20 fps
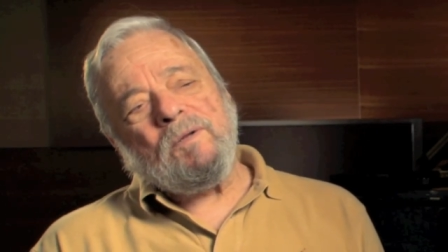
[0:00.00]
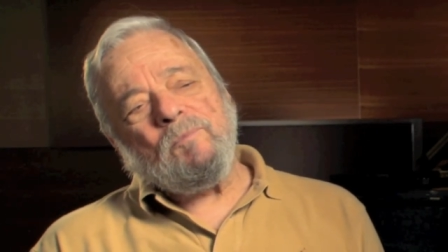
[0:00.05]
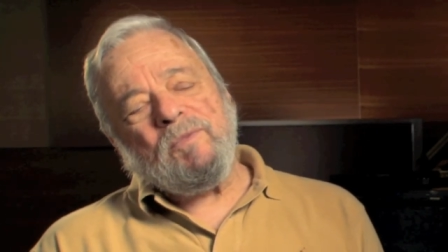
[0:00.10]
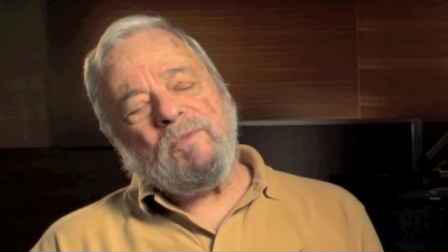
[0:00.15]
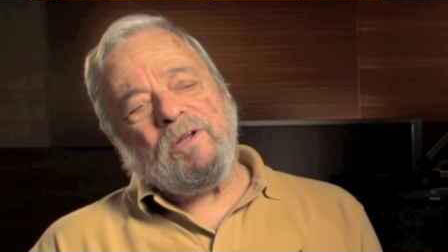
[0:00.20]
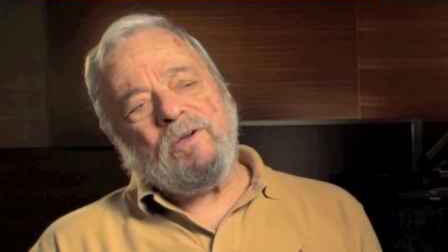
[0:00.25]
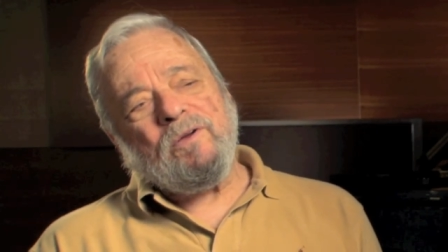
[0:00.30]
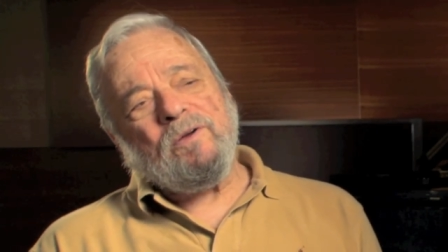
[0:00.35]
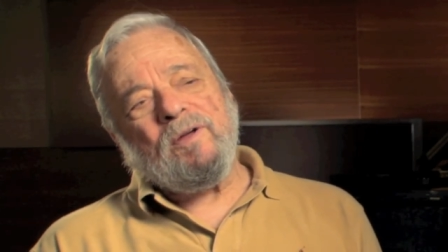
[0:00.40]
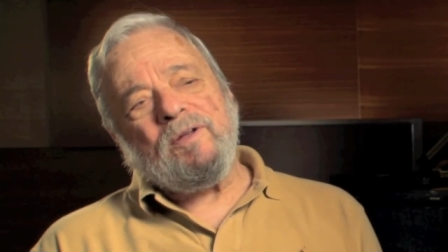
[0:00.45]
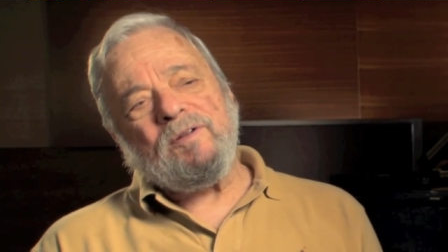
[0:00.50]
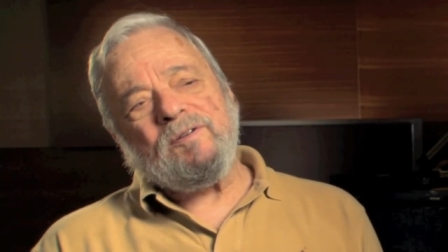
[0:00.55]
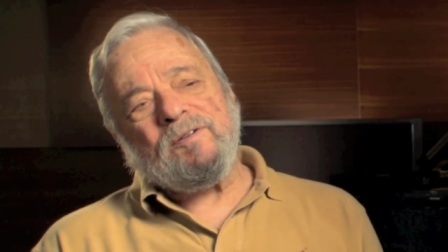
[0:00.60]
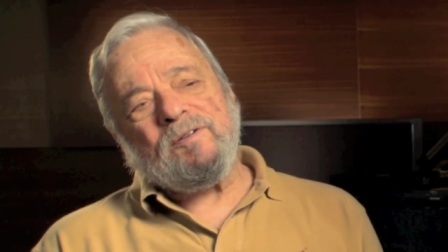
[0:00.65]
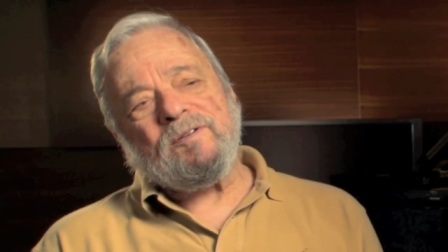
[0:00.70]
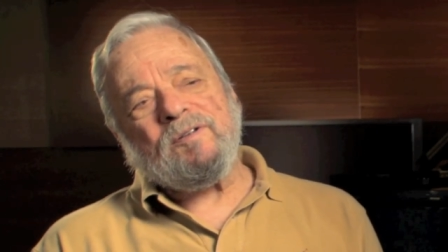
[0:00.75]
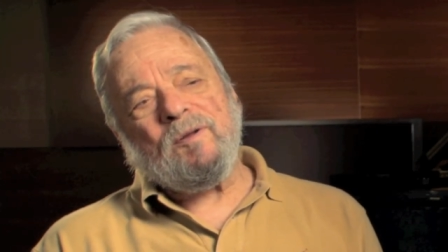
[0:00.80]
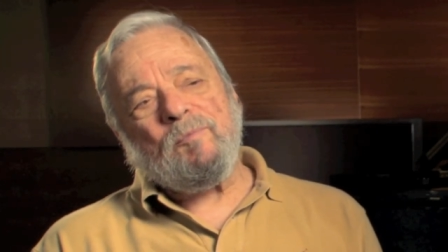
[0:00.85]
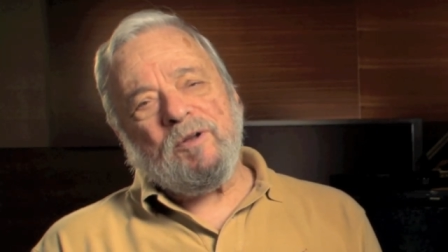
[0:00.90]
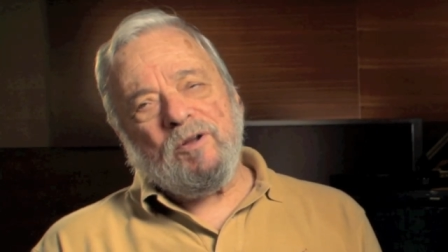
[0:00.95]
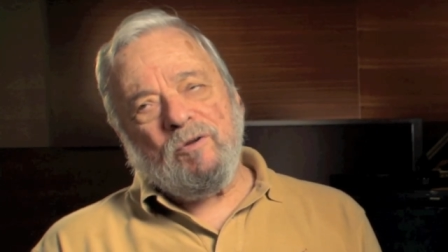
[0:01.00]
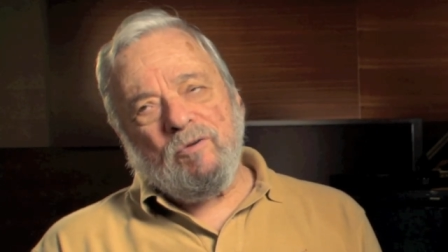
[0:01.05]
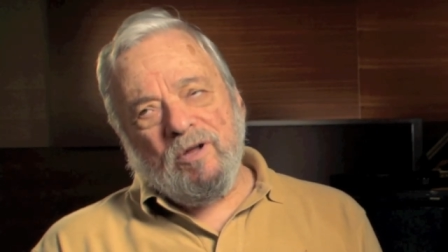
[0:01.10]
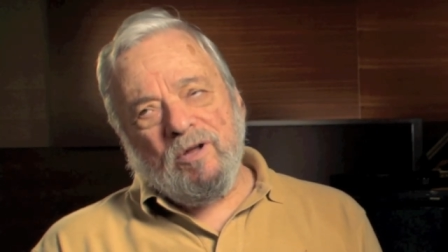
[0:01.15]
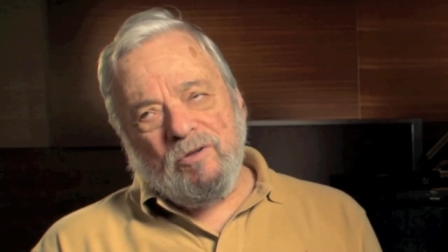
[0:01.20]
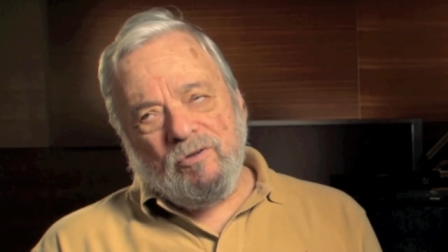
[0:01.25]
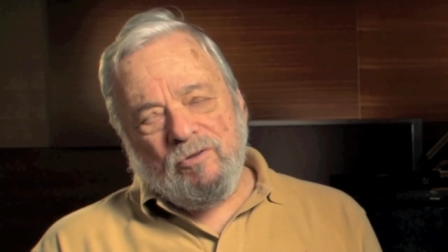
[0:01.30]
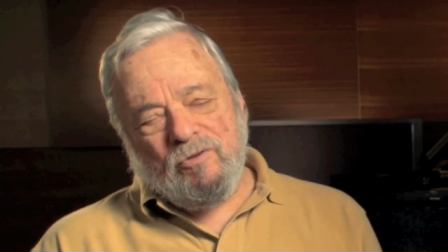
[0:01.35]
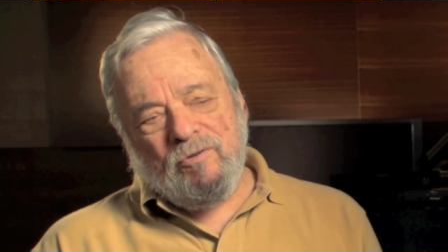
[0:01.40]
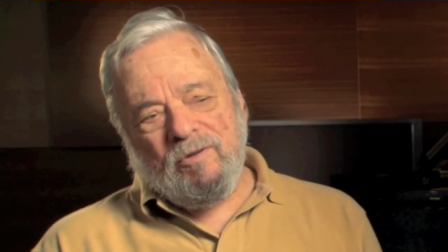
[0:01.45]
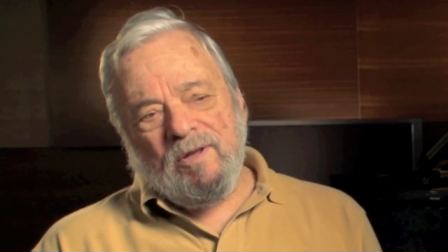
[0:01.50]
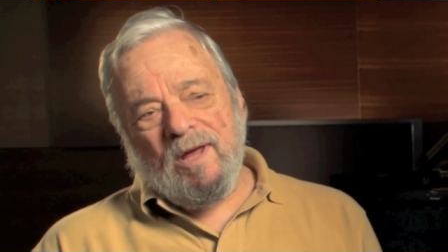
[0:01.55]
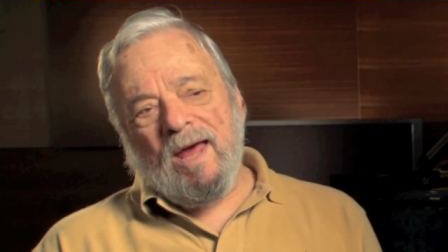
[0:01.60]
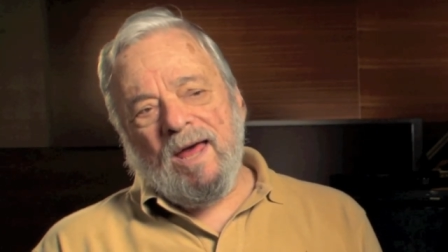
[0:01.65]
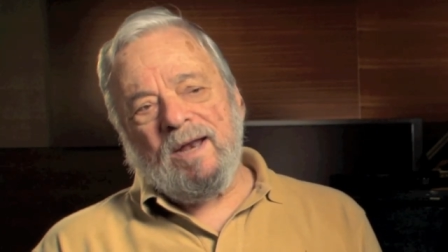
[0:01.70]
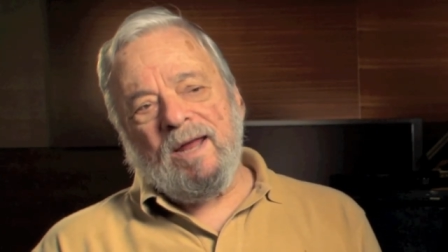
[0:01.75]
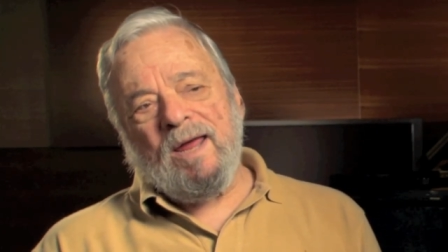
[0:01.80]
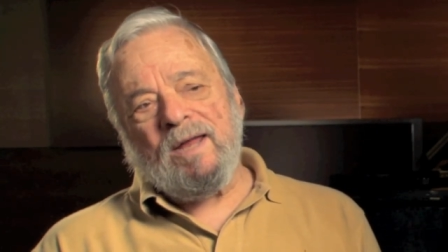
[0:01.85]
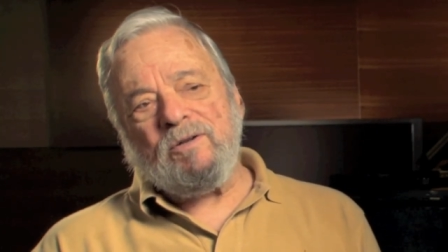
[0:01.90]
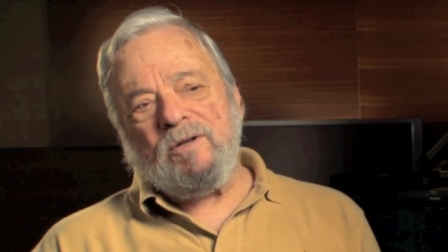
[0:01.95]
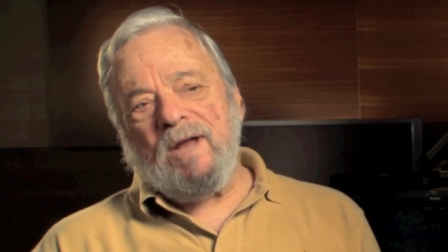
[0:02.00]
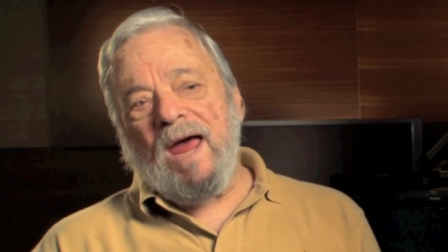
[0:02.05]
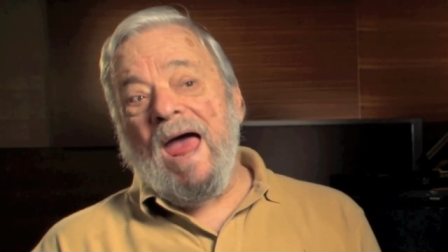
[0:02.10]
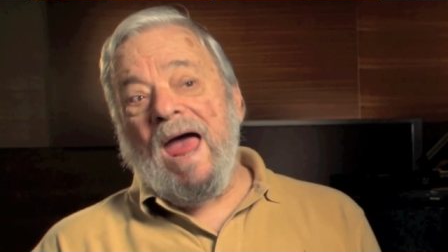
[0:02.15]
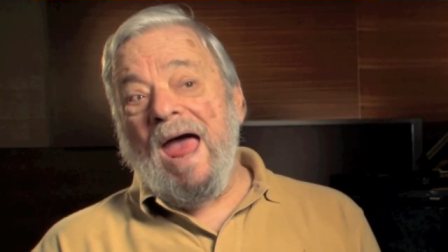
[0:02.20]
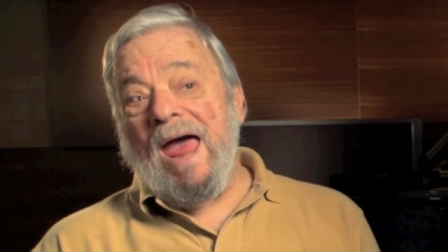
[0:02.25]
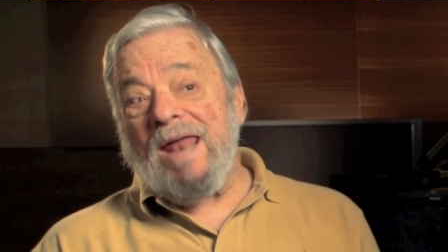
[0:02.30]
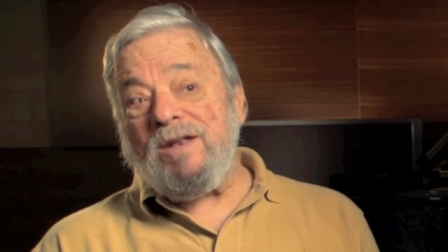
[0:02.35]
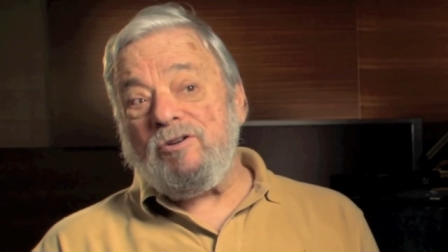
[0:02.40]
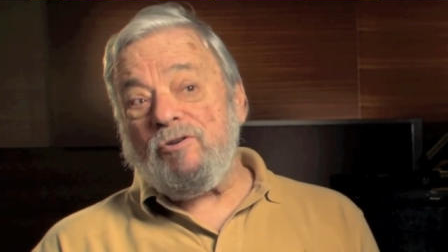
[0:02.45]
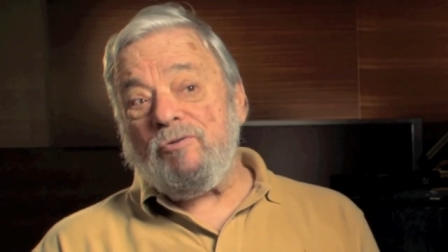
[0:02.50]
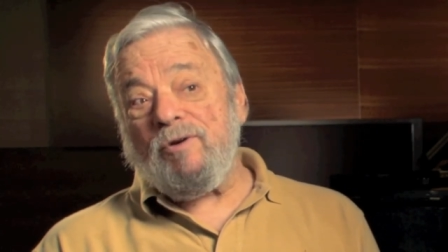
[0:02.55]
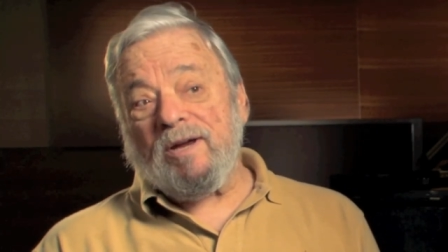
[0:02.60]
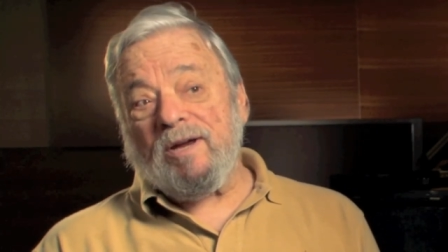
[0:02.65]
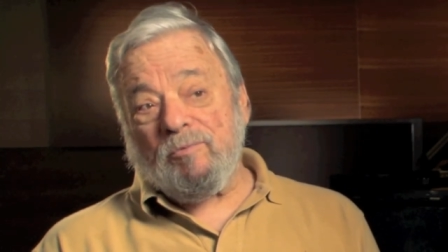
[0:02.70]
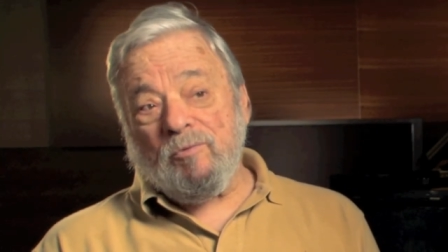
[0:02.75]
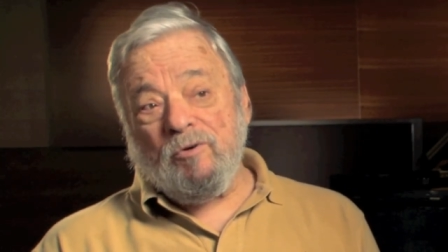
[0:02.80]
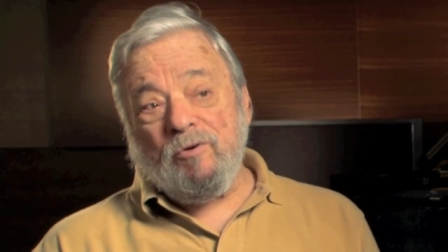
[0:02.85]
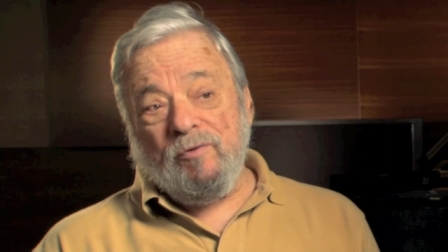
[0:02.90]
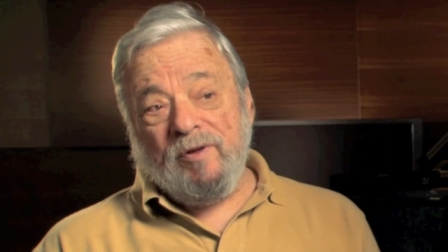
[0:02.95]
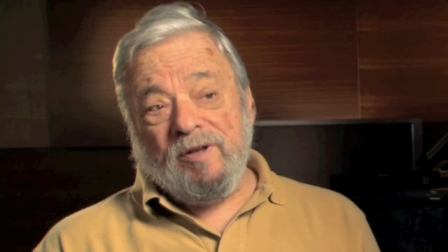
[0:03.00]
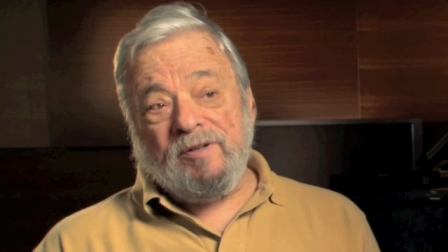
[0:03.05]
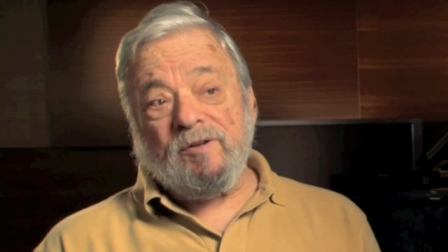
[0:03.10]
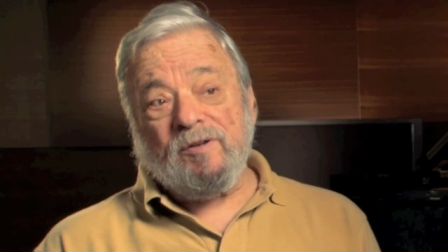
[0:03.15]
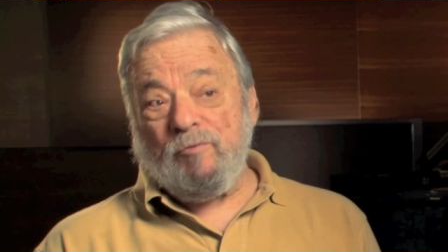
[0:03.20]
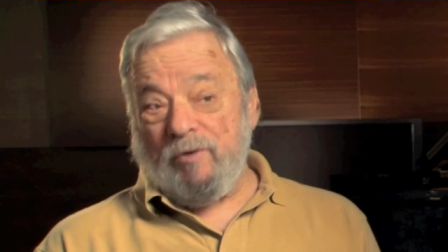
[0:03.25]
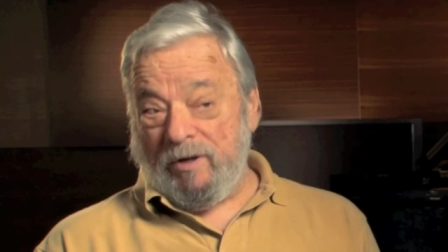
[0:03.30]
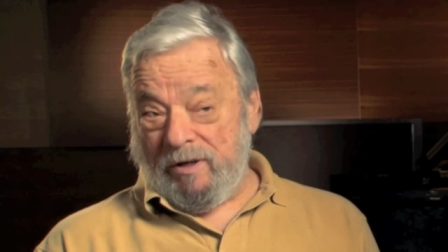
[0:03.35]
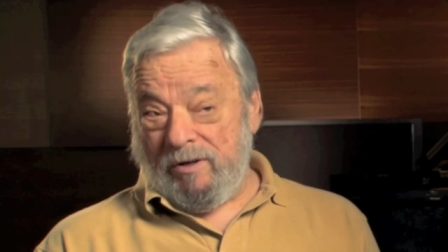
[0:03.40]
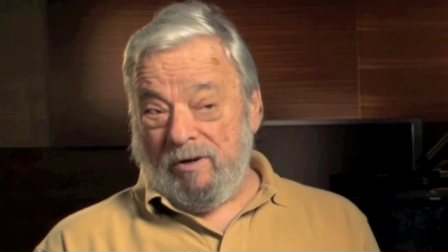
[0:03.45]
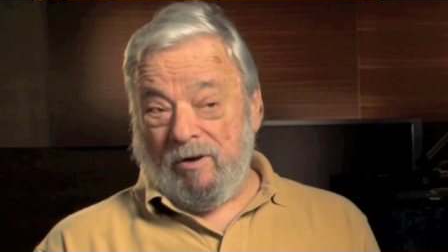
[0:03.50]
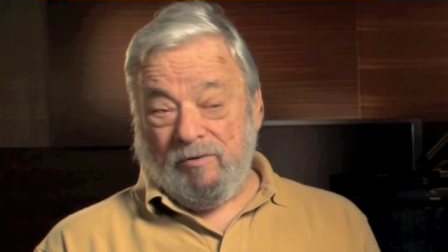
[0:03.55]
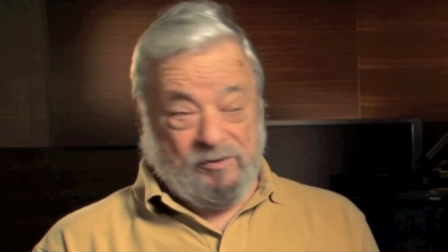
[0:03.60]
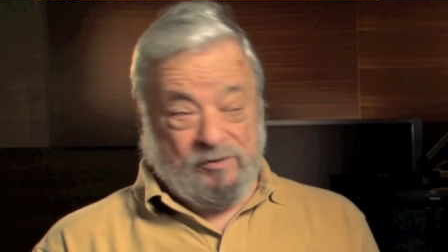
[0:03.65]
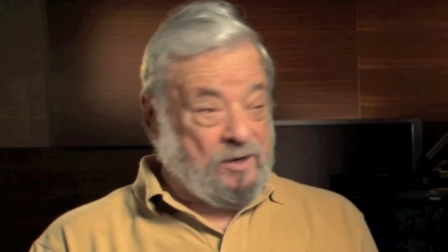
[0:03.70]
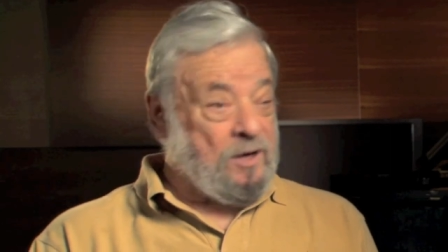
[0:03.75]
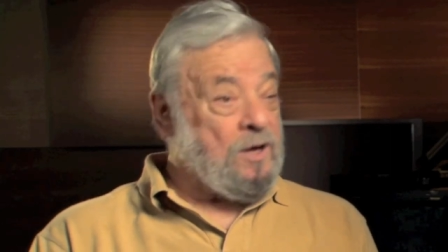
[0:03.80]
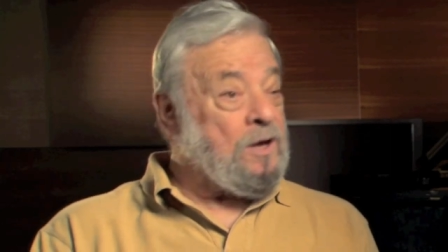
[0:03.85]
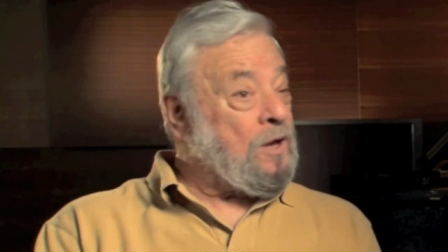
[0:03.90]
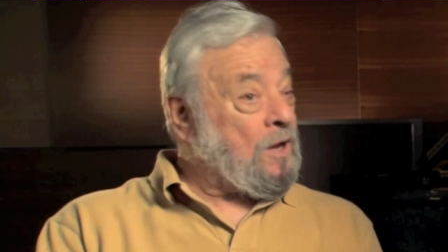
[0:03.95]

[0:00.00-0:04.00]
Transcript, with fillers: because somebody who can do that and and direct movies and really knows